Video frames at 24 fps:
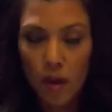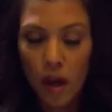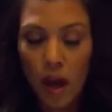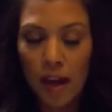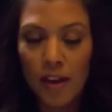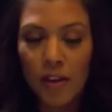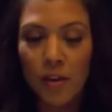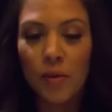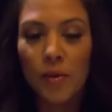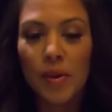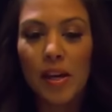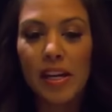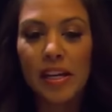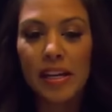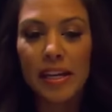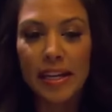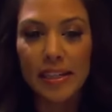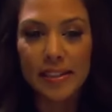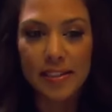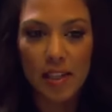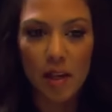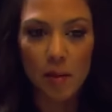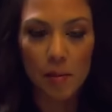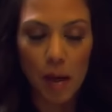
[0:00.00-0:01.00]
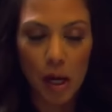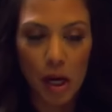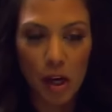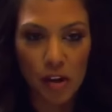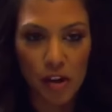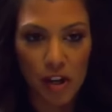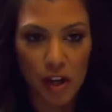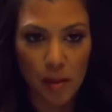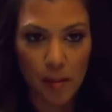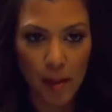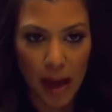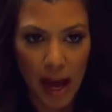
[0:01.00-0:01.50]
I don't need to borrow
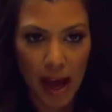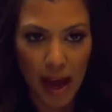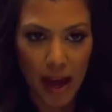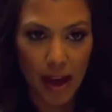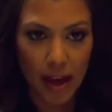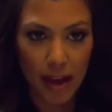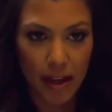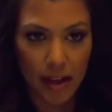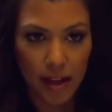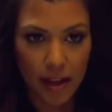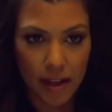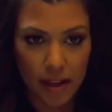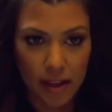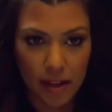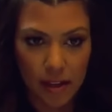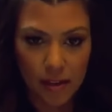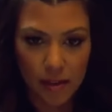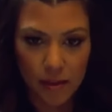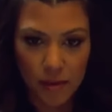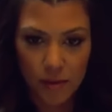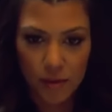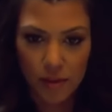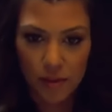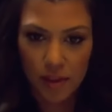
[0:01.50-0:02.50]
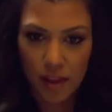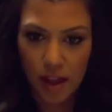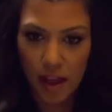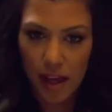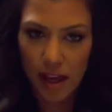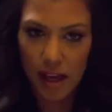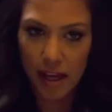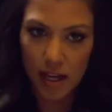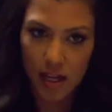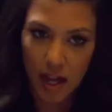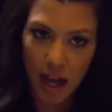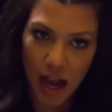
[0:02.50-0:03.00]
your bag.
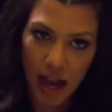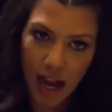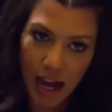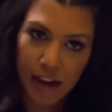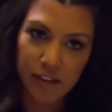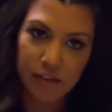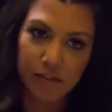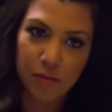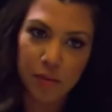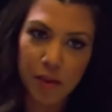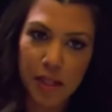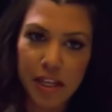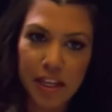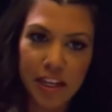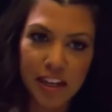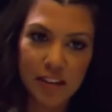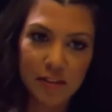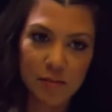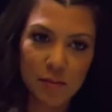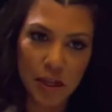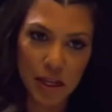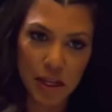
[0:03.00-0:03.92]
Like, I have plenty of